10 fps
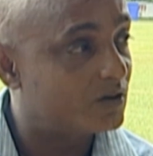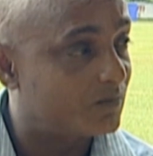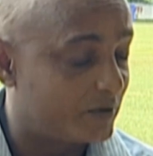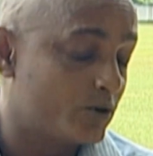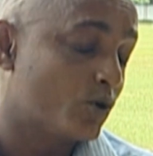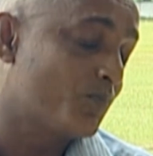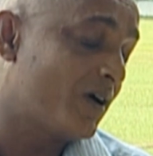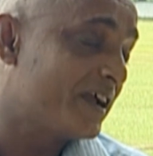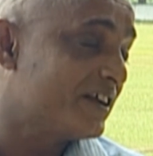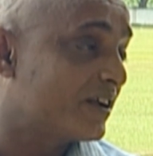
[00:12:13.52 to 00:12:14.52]
we don't
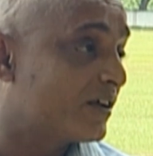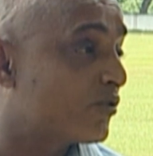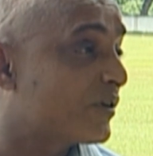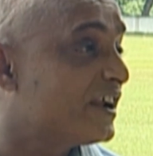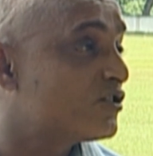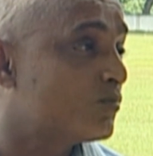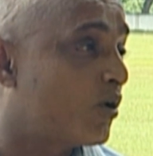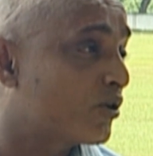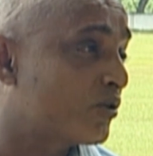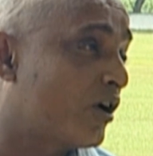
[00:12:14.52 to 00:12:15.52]
mind rain
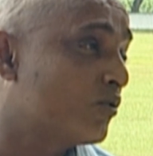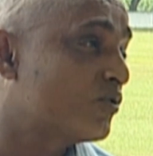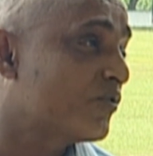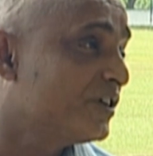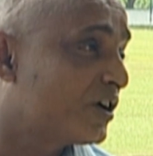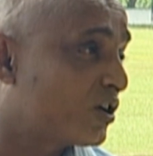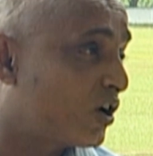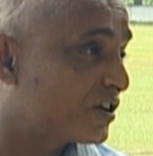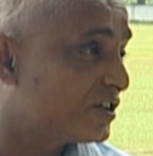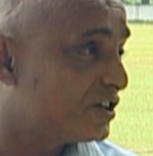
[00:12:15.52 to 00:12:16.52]
tomorrow around 3
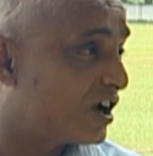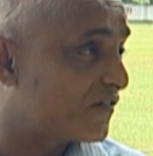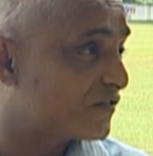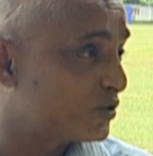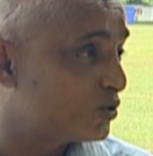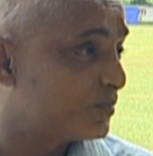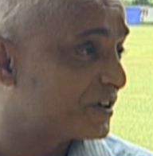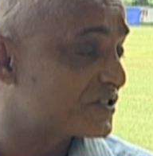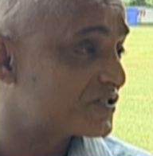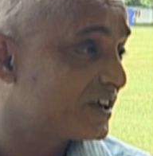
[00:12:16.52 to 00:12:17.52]
o'clock in the afternoon,
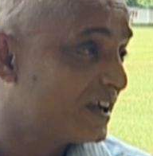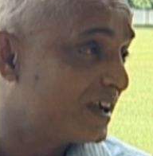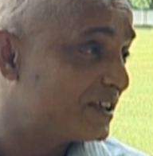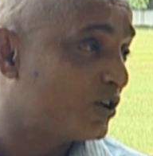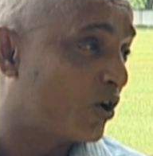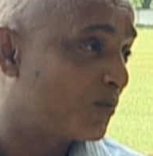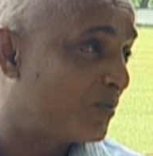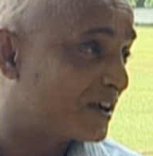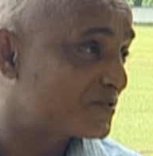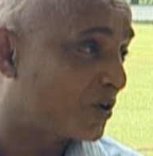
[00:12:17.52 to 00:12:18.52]
because the All
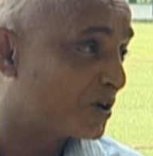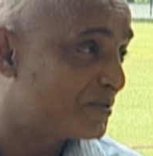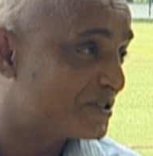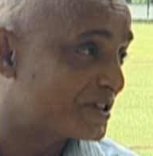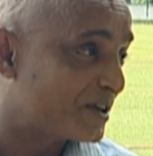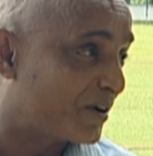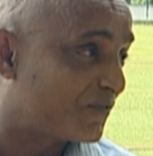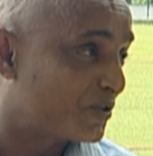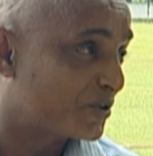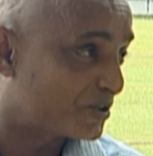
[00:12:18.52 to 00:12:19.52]
Blacks Wallabies game at
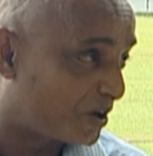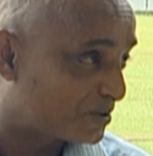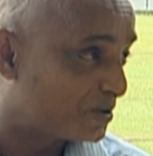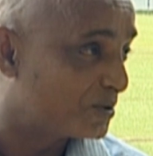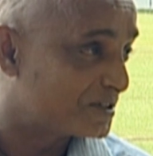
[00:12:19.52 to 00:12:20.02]
4 o'clock local